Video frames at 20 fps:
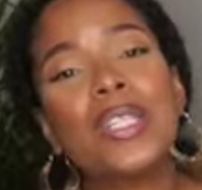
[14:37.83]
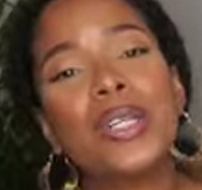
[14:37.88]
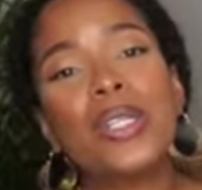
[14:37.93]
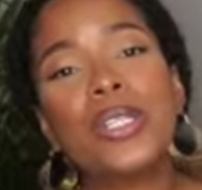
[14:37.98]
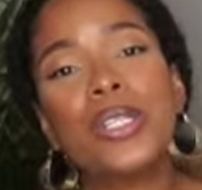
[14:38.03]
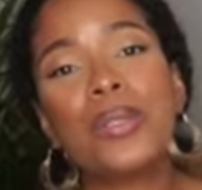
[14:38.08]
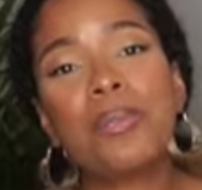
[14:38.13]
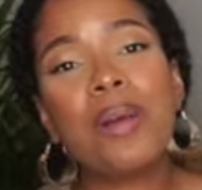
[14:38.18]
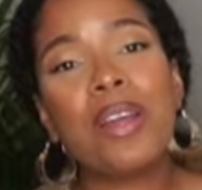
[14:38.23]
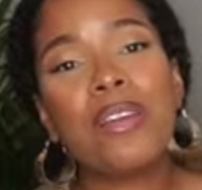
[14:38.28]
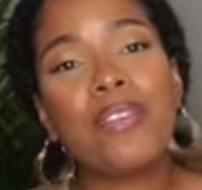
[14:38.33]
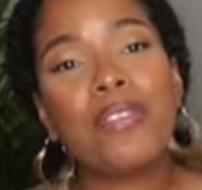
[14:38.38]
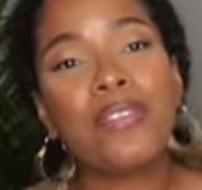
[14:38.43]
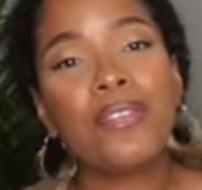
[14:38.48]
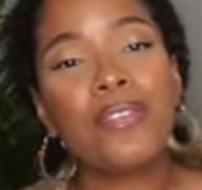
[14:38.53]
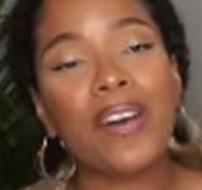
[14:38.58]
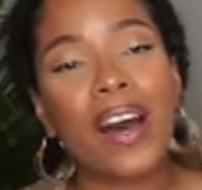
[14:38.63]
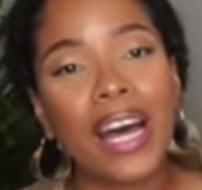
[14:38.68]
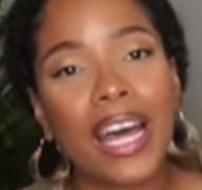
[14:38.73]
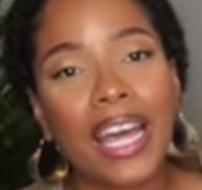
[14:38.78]
those are my
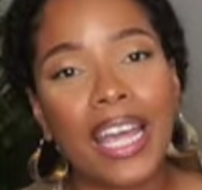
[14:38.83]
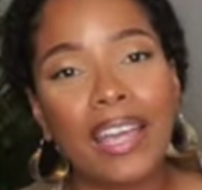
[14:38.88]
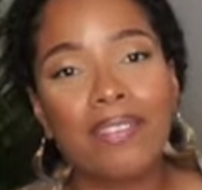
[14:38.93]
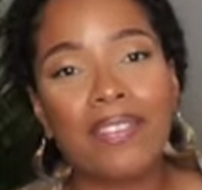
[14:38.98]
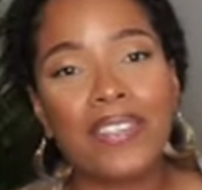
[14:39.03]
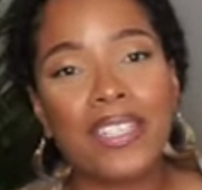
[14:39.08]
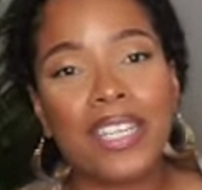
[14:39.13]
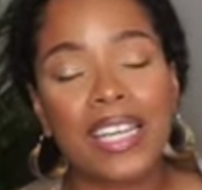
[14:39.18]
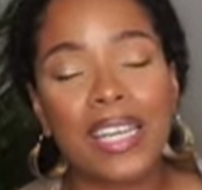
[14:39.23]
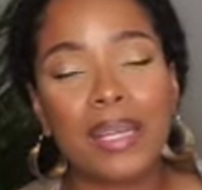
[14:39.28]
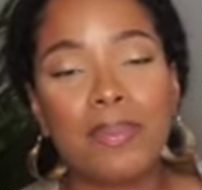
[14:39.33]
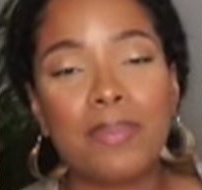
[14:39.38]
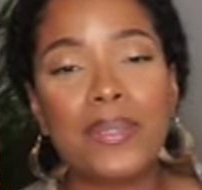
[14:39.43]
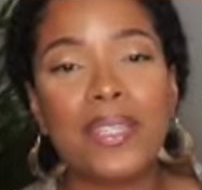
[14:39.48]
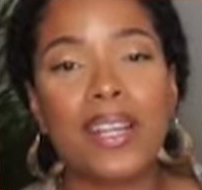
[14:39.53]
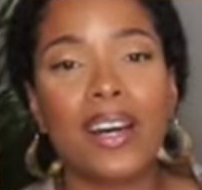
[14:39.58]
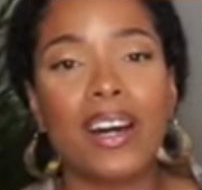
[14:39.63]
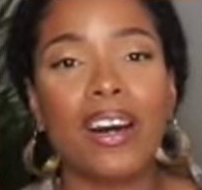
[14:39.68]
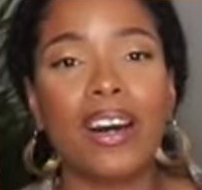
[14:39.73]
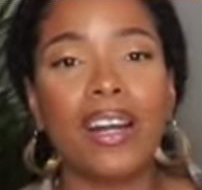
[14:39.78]
5 tips
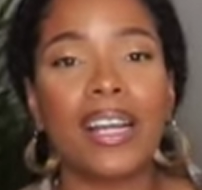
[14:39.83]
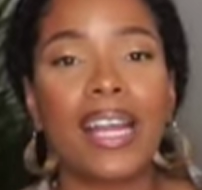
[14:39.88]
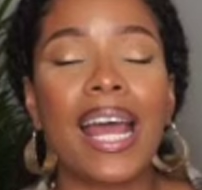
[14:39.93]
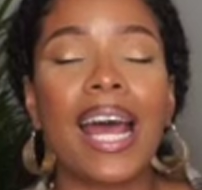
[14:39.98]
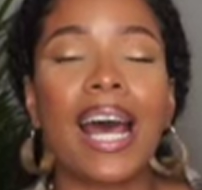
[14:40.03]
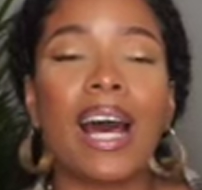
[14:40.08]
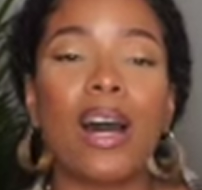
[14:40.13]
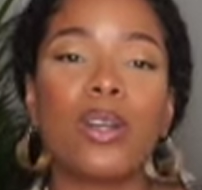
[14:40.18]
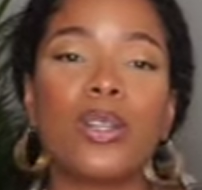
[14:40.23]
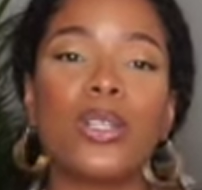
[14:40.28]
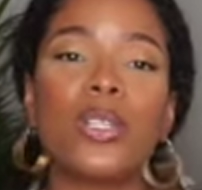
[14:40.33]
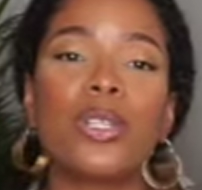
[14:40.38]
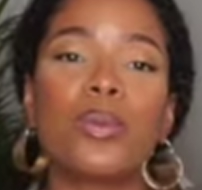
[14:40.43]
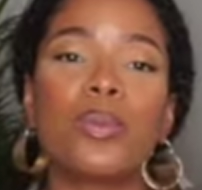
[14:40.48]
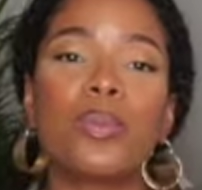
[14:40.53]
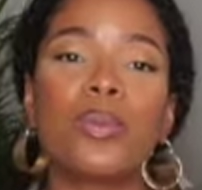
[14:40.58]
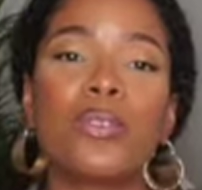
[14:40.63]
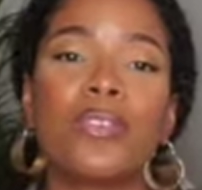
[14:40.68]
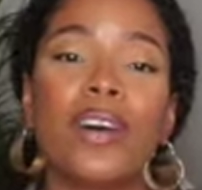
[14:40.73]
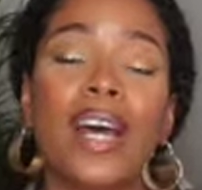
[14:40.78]
on how to
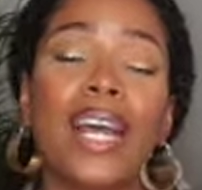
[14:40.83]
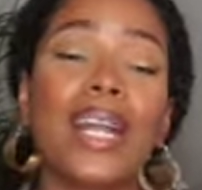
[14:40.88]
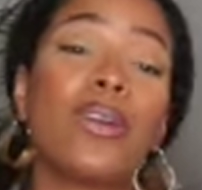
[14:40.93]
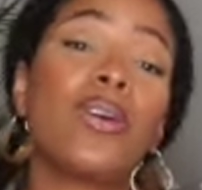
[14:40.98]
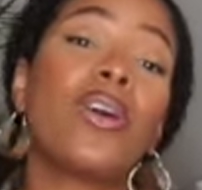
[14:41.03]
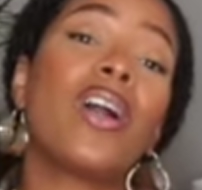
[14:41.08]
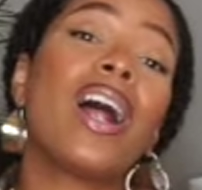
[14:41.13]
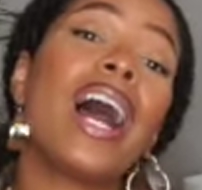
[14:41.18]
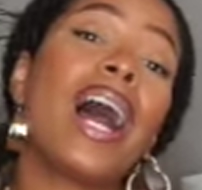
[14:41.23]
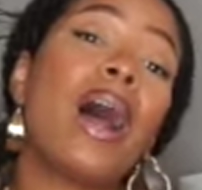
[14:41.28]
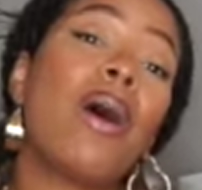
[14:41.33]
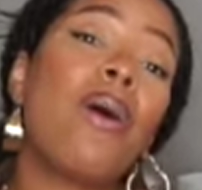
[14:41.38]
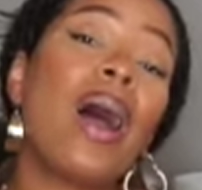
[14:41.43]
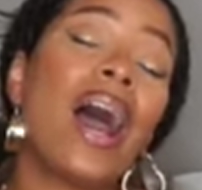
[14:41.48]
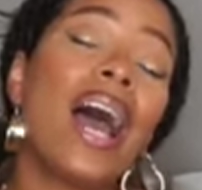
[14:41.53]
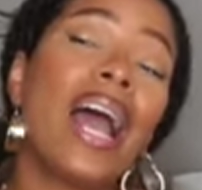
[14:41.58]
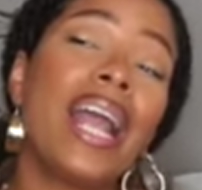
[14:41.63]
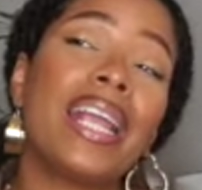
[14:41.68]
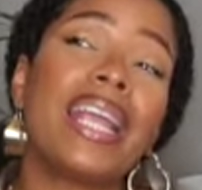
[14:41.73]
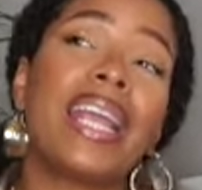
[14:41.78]
provide, or how
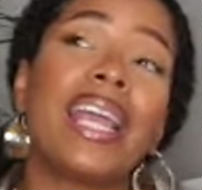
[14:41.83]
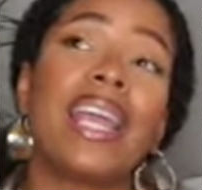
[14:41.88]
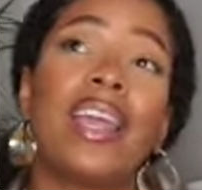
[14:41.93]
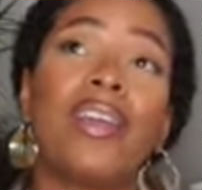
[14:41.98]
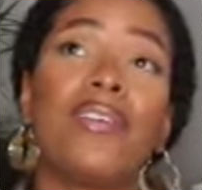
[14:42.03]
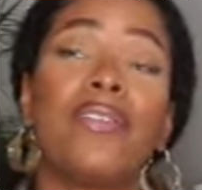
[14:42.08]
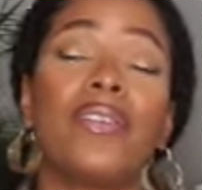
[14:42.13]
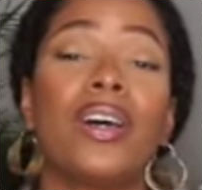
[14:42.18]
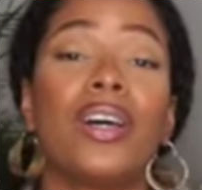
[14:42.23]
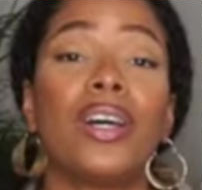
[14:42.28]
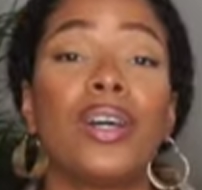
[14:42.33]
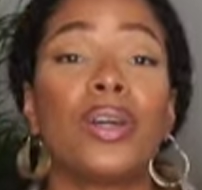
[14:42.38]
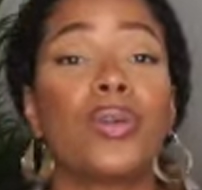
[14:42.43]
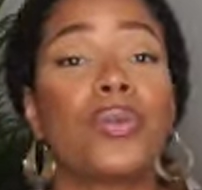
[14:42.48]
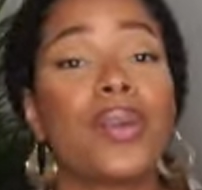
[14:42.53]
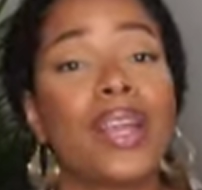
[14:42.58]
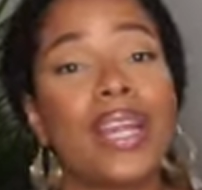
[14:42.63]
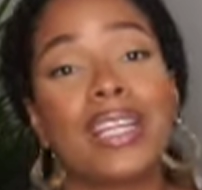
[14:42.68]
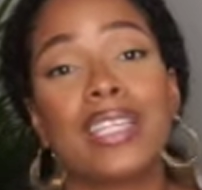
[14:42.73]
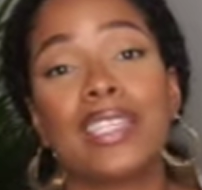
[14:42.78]
I gave a
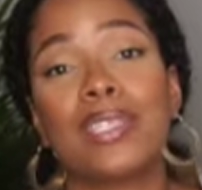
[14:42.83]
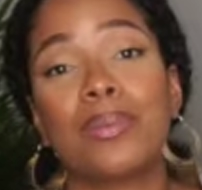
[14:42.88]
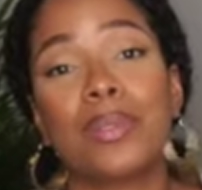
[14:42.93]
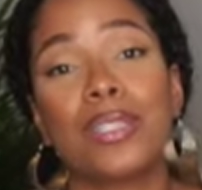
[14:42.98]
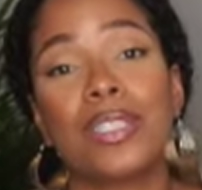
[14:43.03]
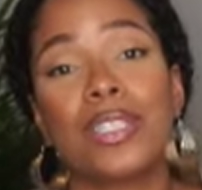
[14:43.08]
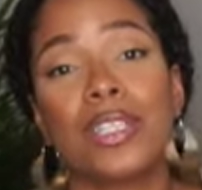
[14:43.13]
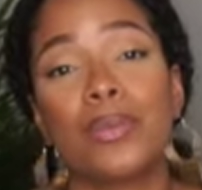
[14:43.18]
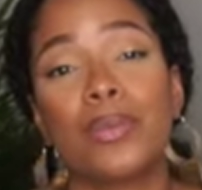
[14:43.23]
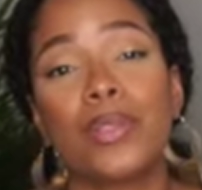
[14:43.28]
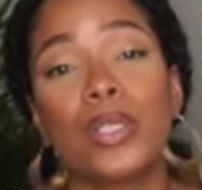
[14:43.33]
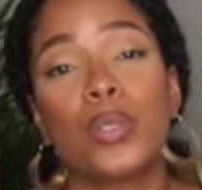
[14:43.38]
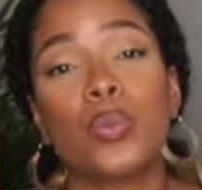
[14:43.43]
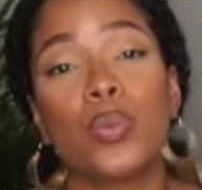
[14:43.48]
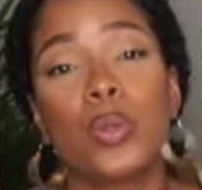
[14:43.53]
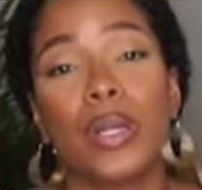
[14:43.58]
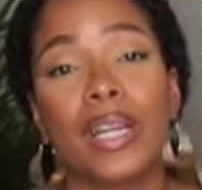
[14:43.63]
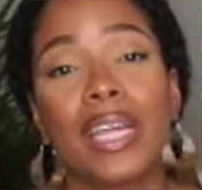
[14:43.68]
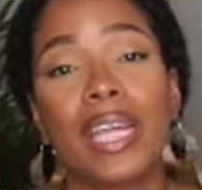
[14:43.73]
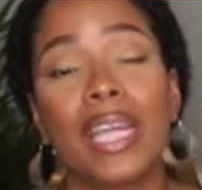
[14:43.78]
great customer service
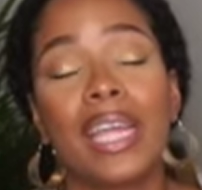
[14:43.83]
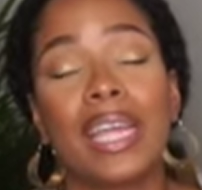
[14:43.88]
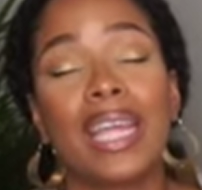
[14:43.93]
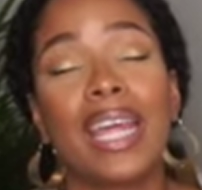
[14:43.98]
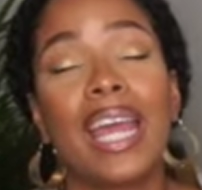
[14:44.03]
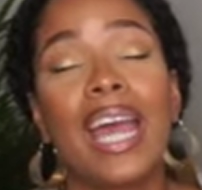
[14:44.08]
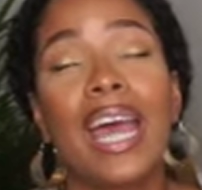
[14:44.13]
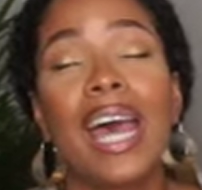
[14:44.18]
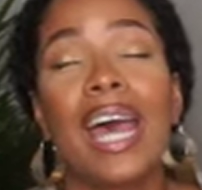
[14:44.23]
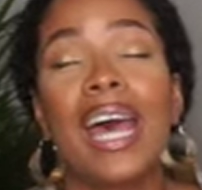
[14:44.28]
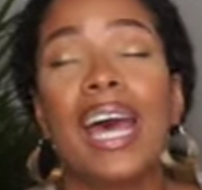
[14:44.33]
working